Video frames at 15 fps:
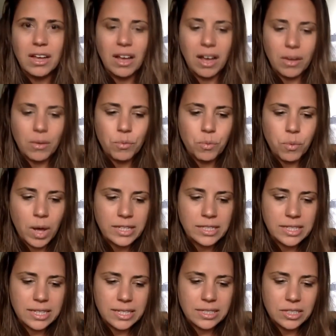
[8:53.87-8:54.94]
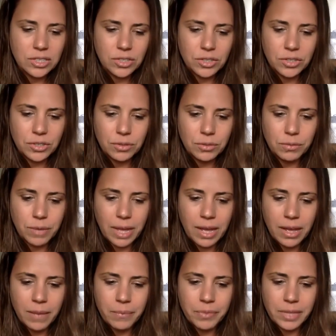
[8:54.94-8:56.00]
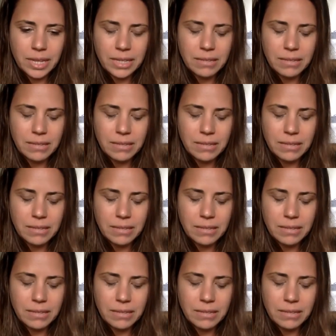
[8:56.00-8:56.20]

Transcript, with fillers: I wanted to, um,